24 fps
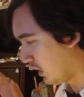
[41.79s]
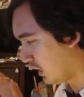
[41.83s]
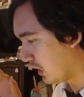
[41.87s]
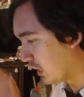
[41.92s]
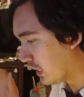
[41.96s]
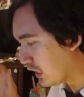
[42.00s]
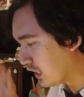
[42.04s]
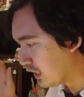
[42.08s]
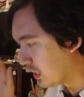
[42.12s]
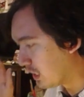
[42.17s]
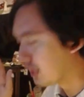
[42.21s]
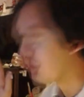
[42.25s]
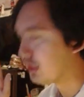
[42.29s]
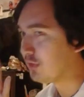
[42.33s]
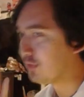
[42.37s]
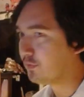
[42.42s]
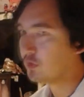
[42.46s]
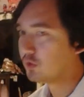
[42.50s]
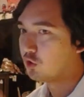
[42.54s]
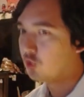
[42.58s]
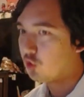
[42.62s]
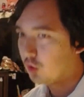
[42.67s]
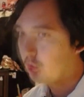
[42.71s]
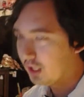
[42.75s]
He does
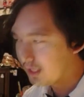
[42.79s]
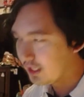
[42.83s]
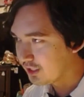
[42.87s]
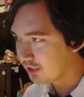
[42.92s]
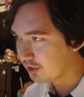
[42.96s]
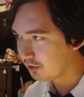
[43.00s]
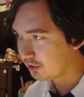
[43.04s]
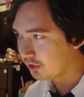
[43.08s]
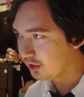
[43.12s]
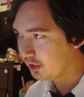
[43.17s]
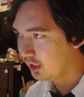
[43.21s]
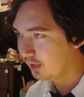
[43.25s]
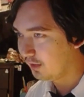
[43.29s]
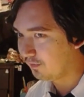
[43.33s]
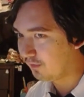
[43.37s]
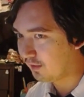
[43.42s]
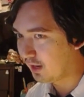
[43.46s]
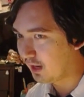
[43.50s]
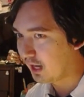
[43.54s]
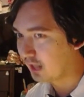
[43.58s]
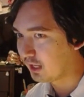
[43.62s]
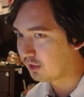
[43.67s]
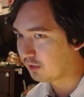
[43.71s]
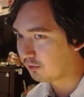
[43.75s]
even crazier stuff than
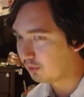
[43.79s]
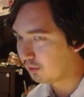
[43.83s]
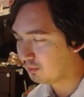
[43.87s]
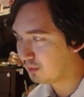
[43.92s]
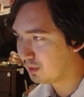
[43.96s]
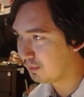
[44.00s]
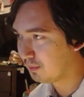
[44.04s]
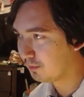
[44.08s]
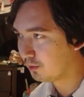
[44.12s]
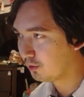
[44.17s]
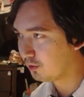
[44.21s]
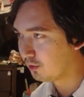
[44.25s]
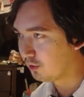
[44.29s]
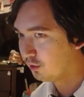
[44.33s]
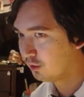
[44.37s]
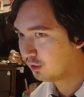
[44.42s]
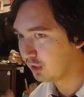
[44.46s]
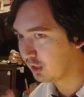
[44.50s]
I can remember